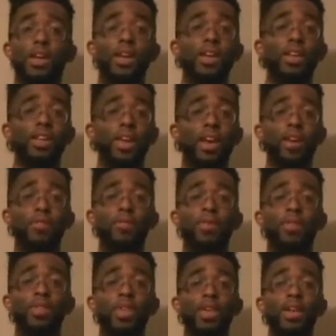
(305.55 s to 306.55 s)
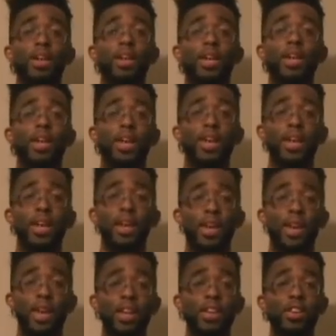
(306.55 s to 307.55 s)
It's everything
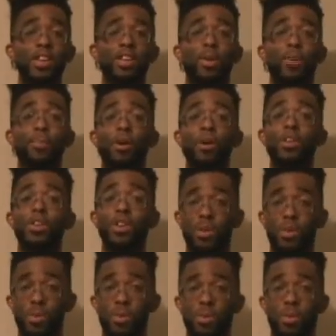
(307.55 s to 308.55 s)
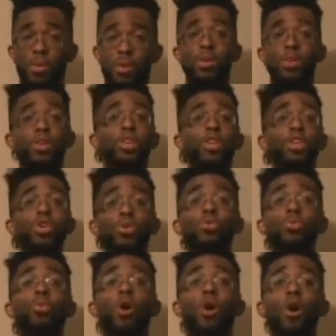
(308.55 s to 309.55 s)
hinges upon you.
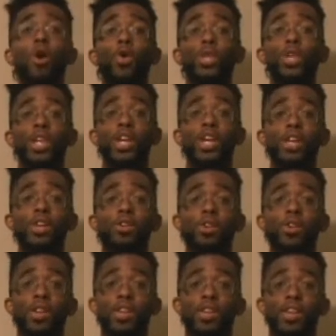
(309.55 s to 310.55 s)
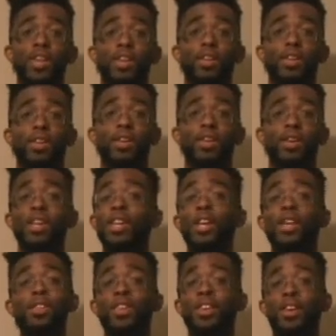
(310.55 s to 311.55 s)
You are the key to your success,
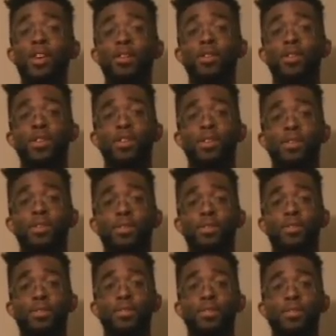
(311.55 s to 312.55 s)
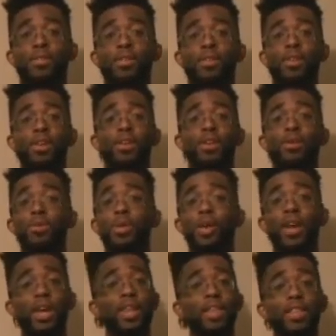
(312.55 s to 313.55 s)
nothing else. Don't
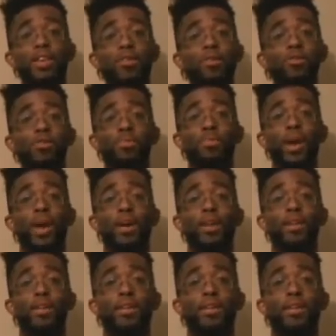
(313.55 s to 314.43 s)
let anything hold you back.